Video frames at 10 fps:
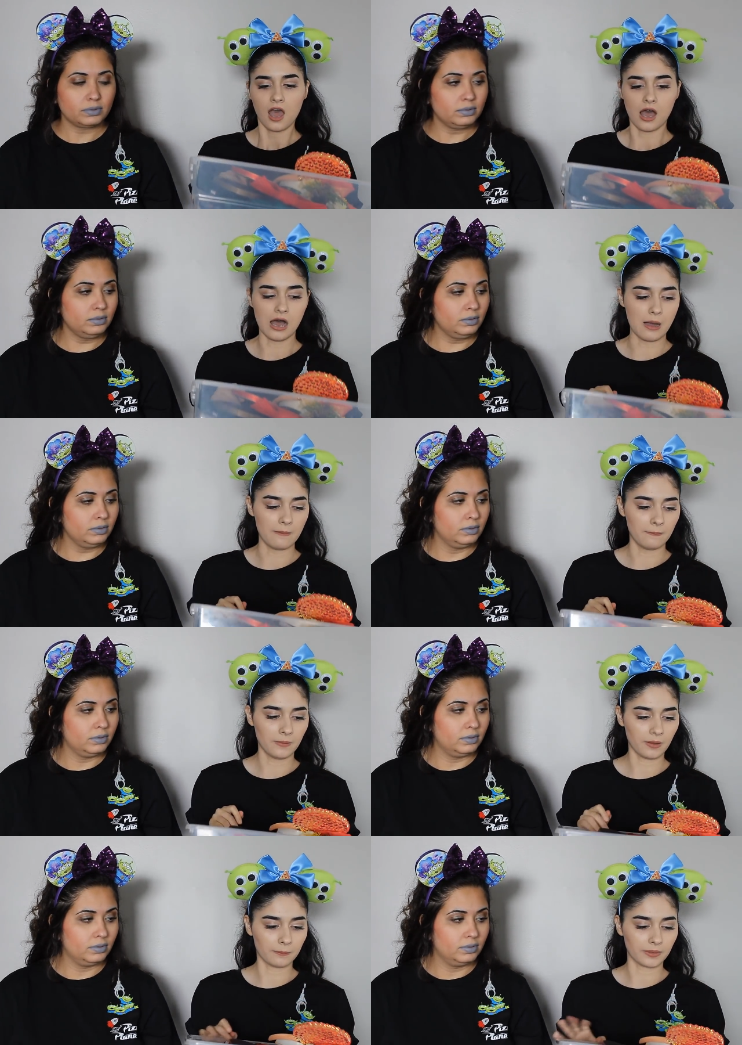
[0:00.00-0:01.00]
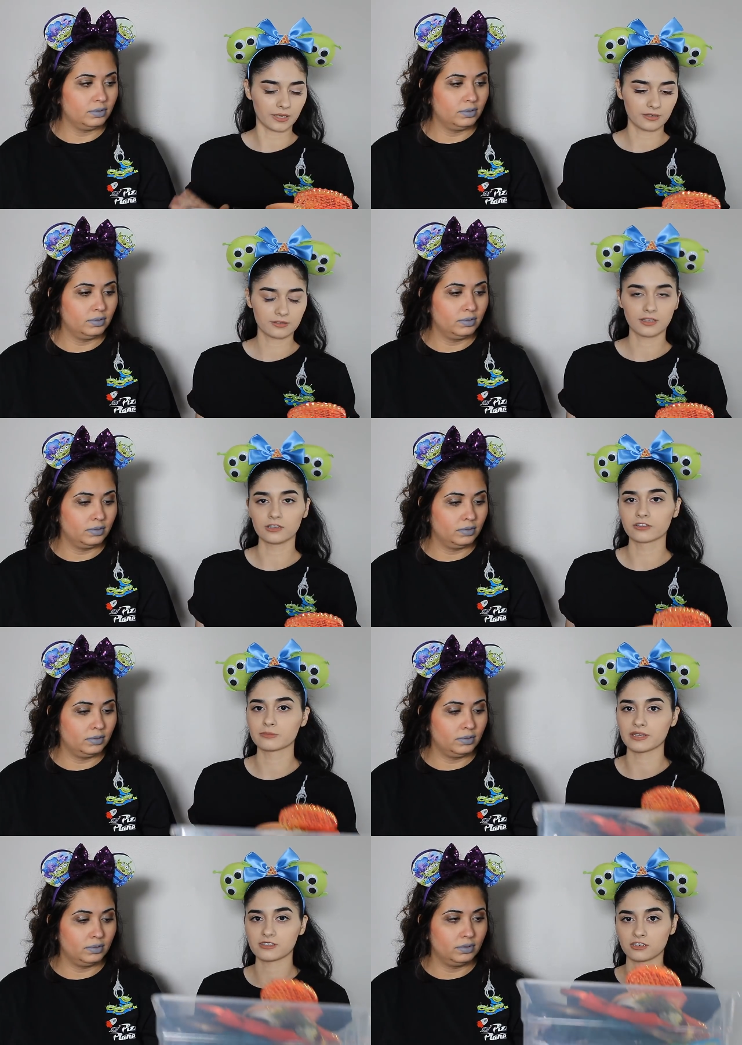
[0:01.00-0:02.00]
Speaker 1: Um but it looks
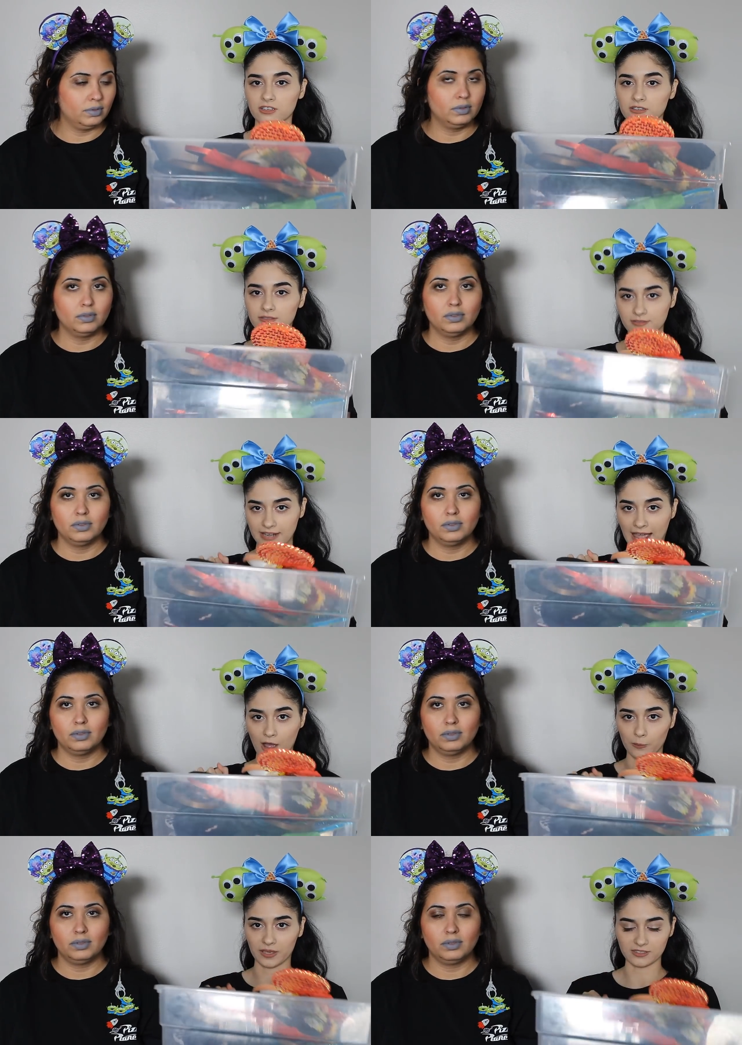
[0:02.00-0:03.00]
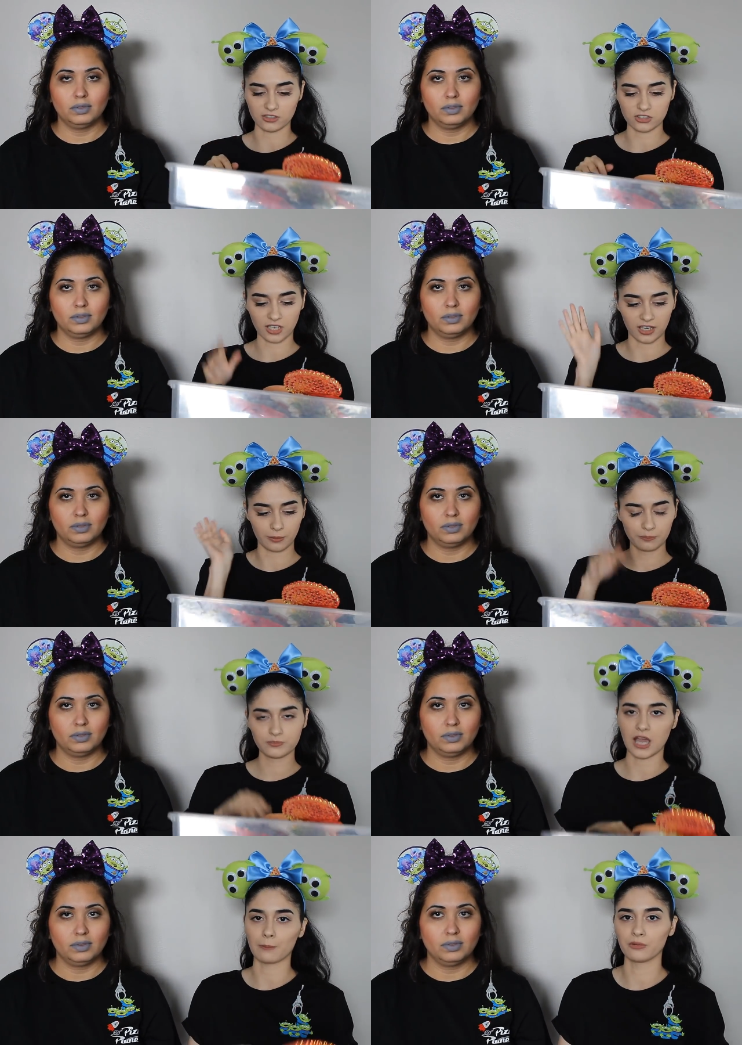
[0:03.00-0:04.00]
messier now because I just kind
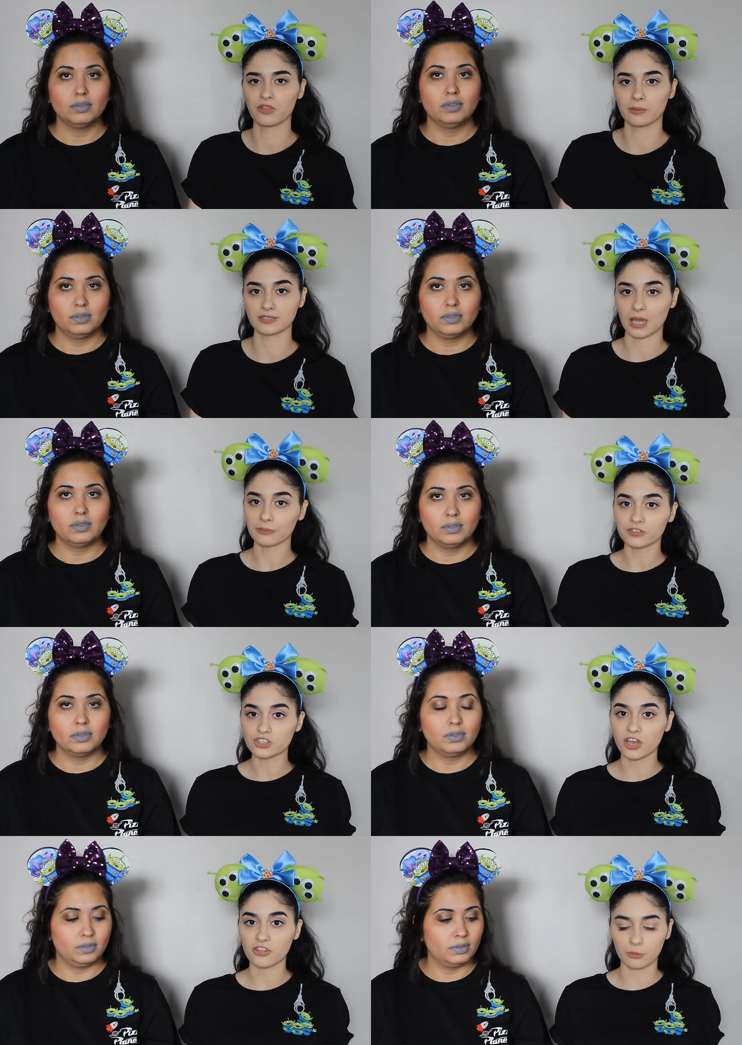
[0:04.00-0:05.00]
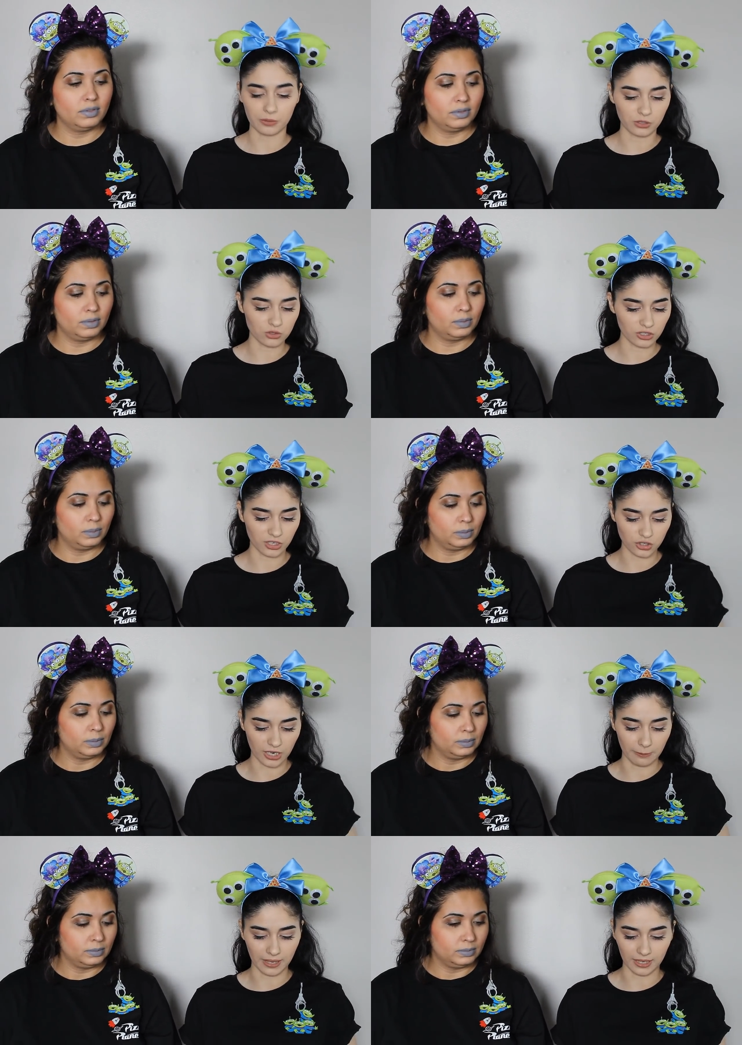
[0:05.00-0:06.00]
of toppled them on top of each other, but usually I
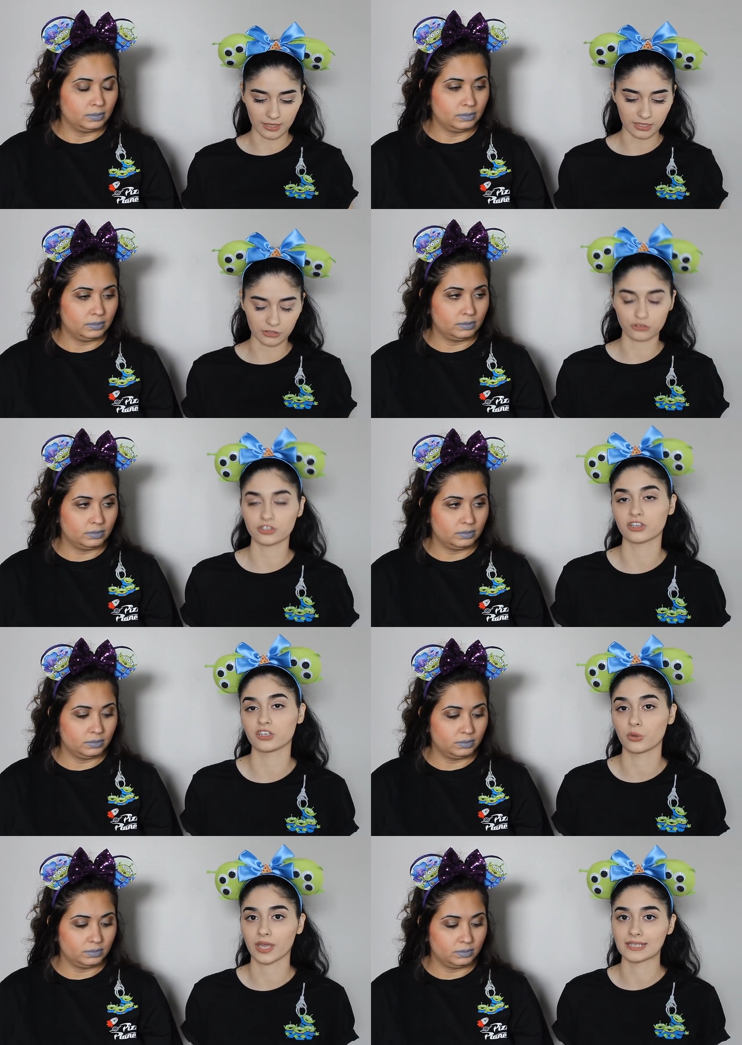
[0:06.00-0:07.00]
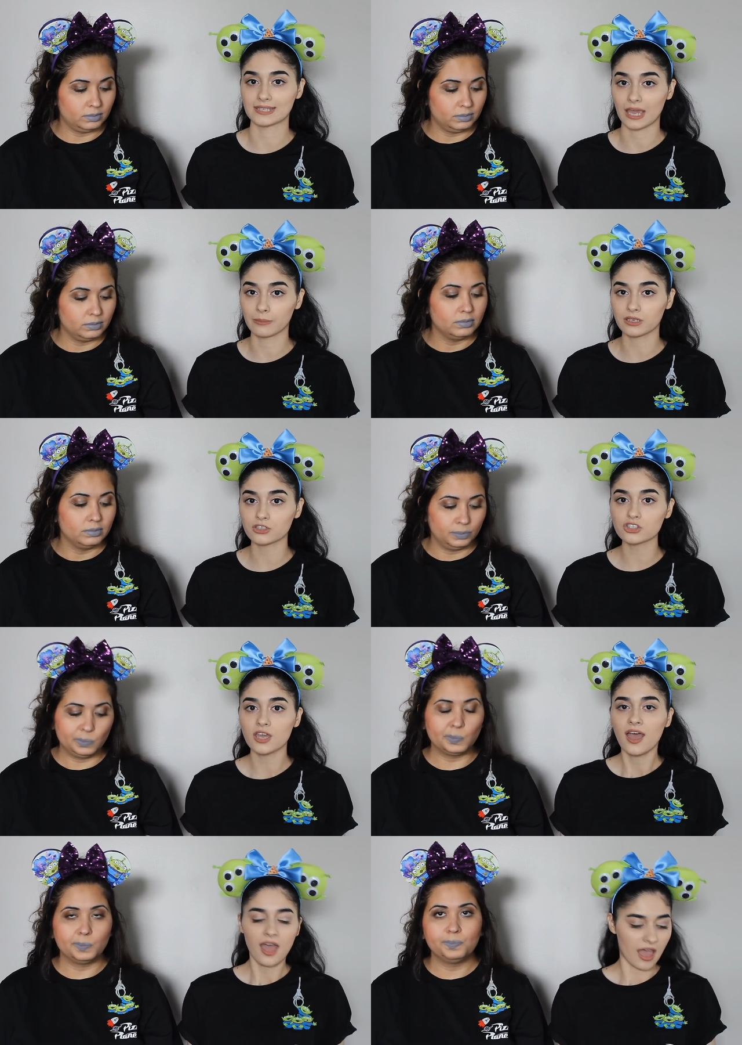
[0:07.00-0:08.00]
try to make it neater so they don't get damaged.
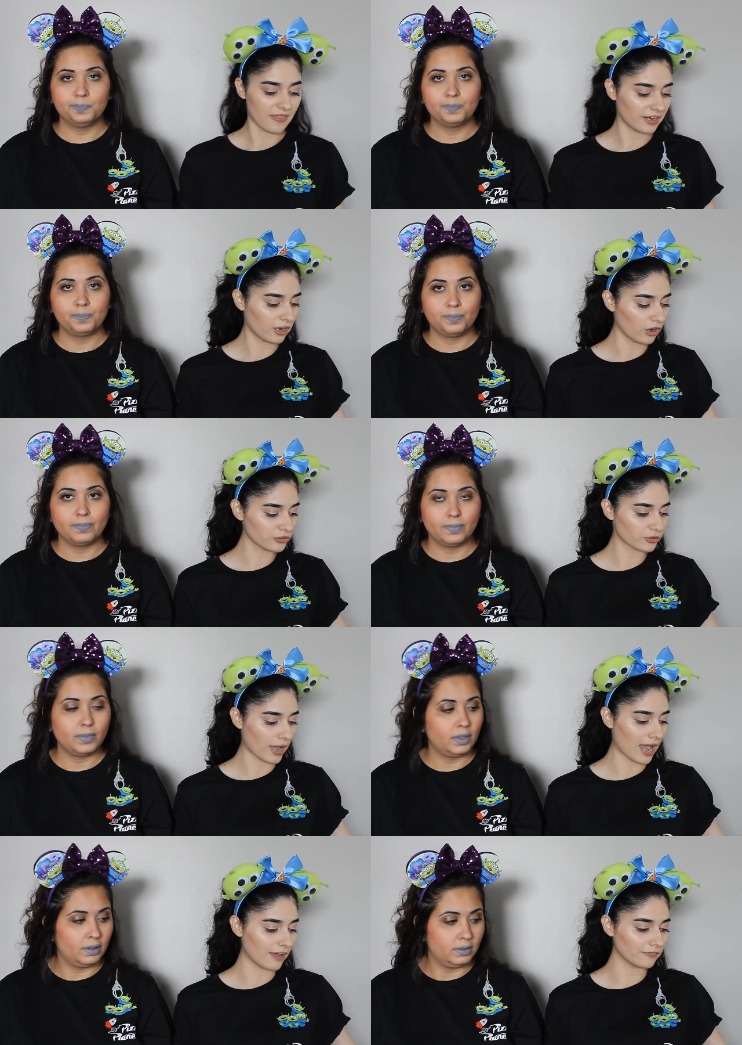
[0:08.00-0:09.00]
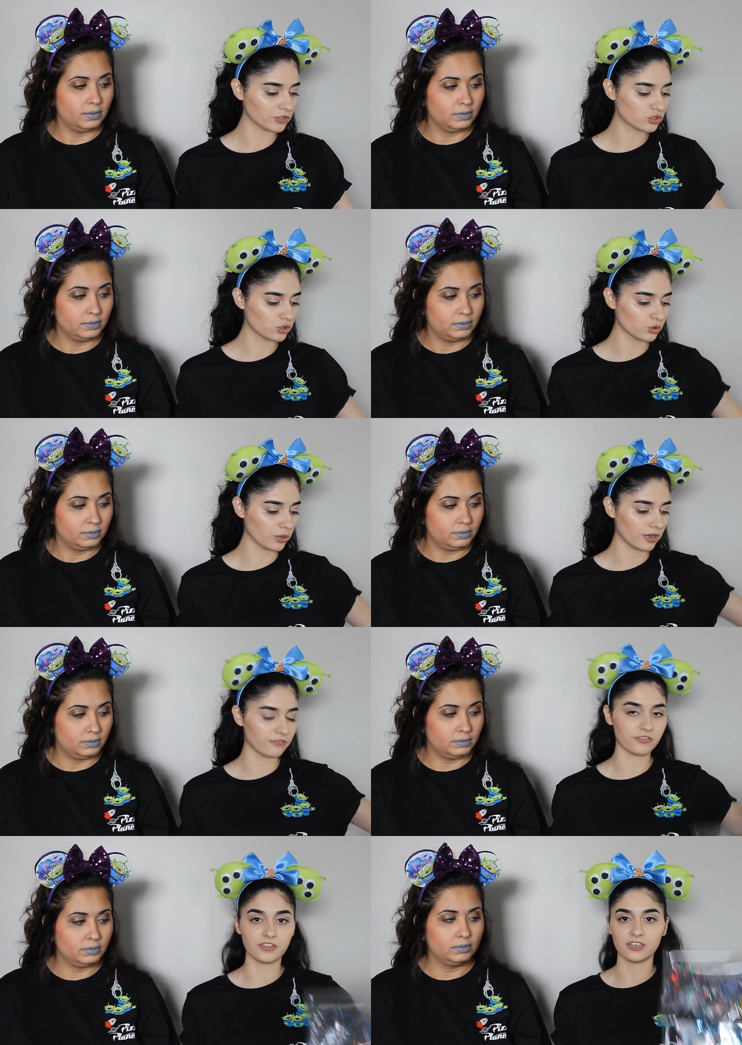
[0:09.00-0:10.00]
Mm-hmm. And then I also have two
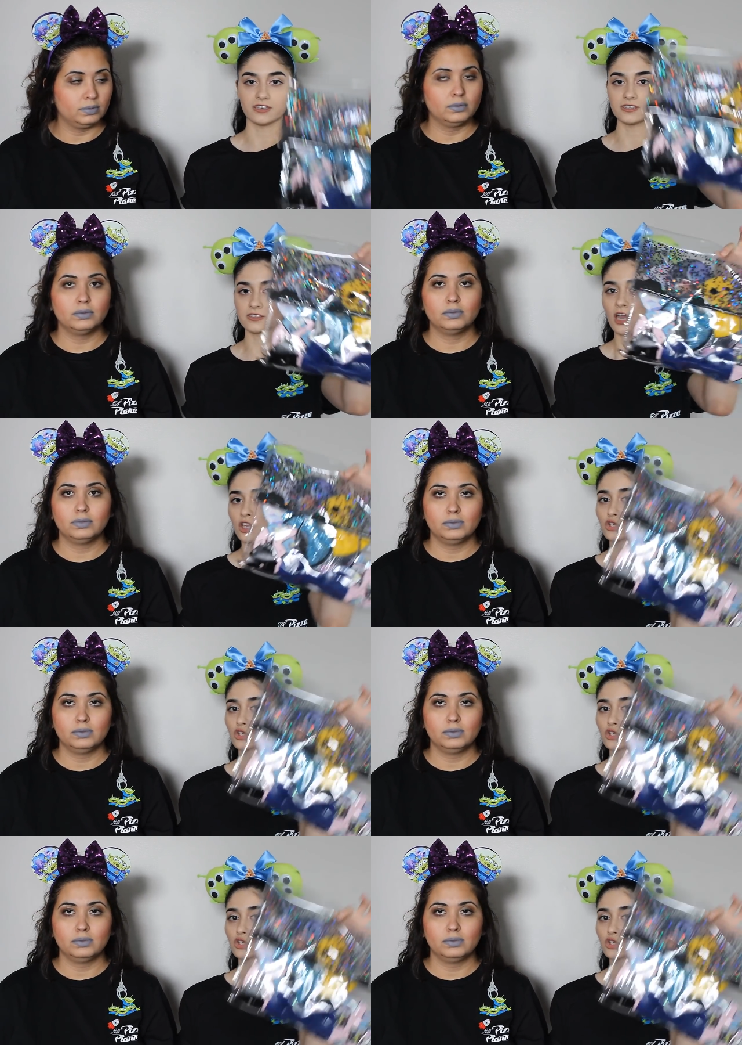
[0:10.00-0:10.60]
of these